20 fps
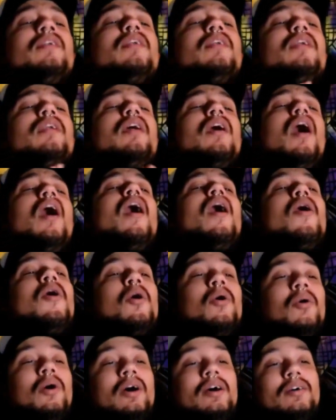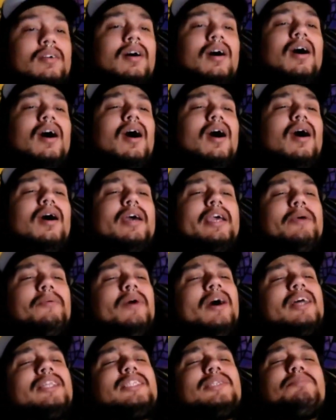No! Oh, he
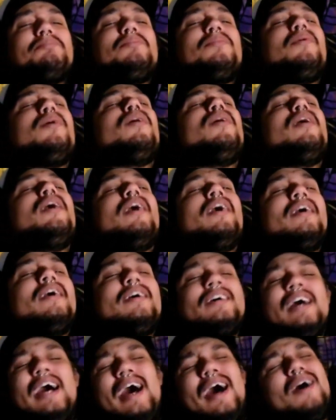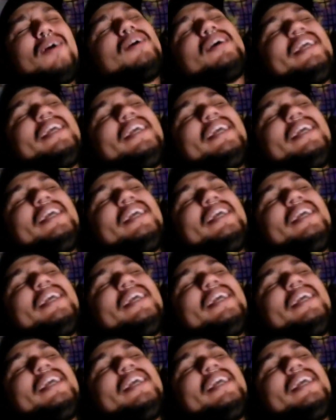wants more. How could he